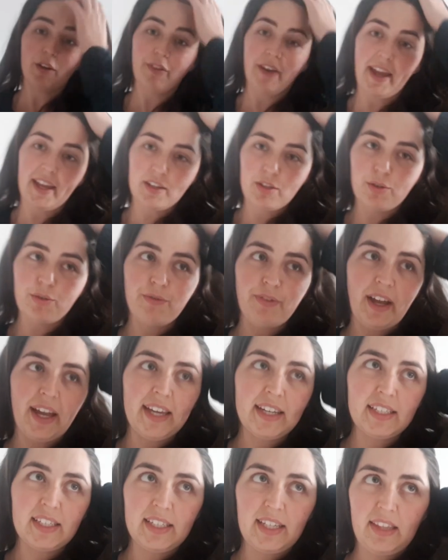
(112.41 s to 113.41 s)
of had to
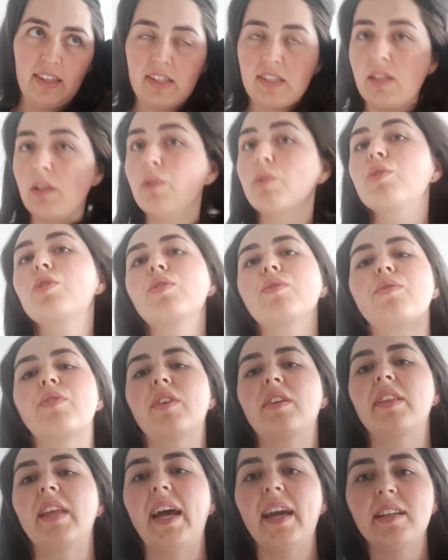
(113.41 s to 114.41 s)
find another solution
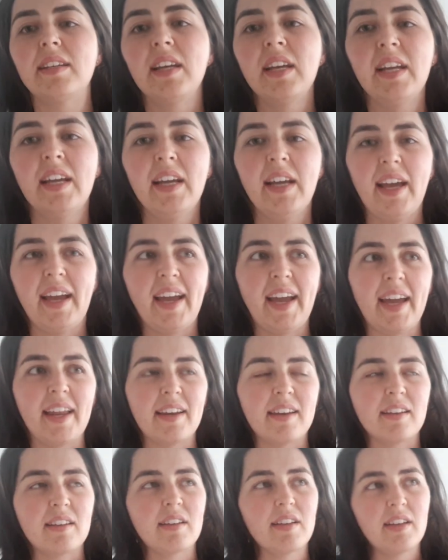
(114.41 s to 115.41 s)
for that.
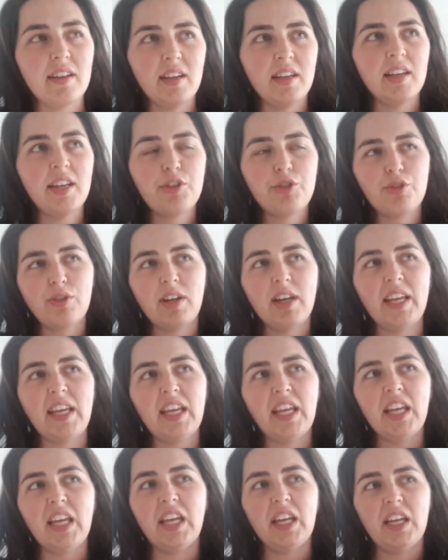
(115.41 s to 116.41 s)
And
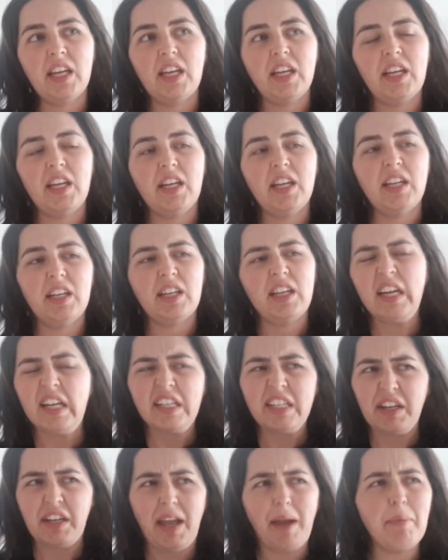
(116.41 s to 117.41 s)
literally a
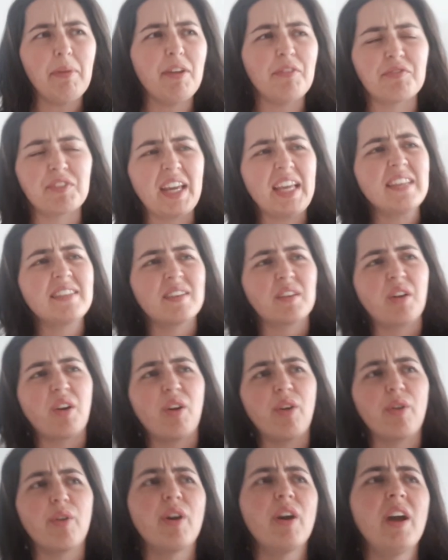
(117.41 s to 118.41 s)
couple of days
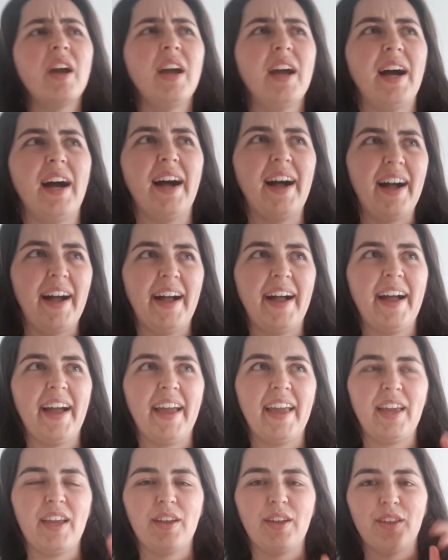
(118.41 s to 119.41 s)
ago,
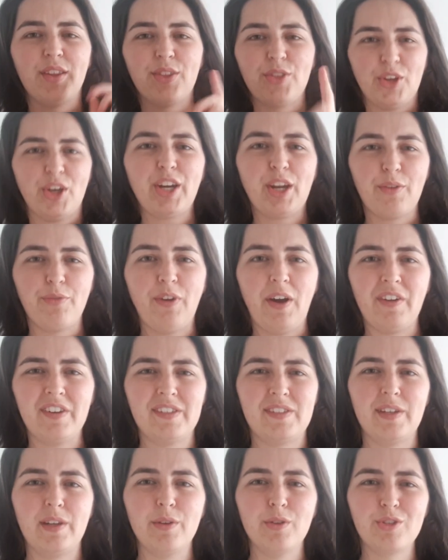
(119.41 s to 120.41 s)
I thought I found a
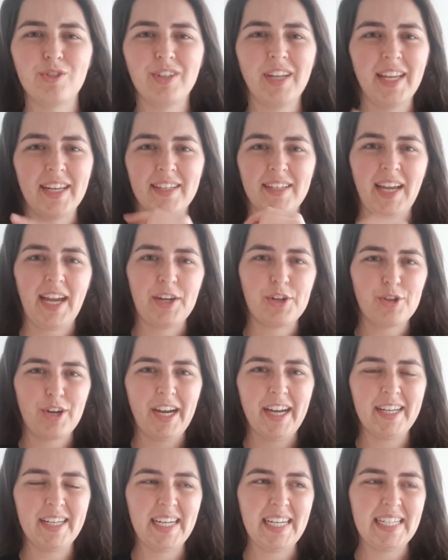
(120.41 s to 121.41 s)
solution and I
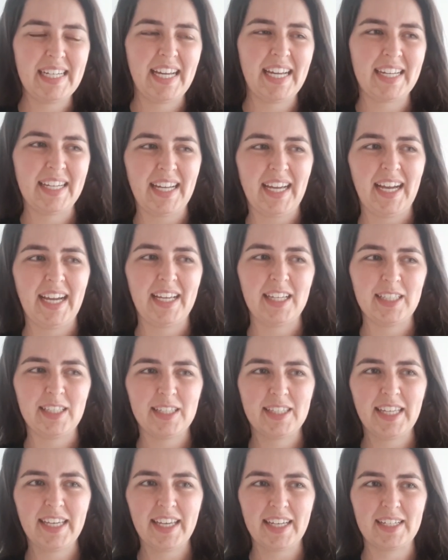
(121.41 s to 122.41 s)
tried it and I
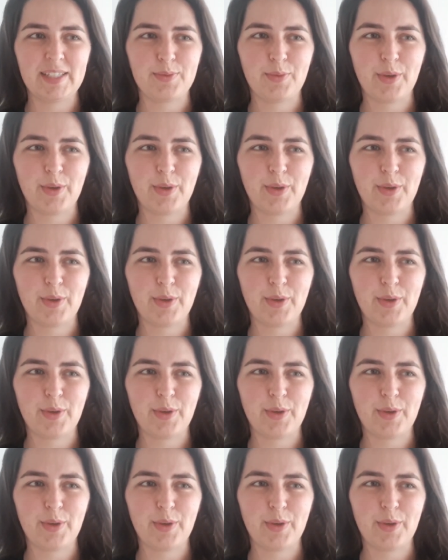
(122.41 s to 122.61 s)
think it is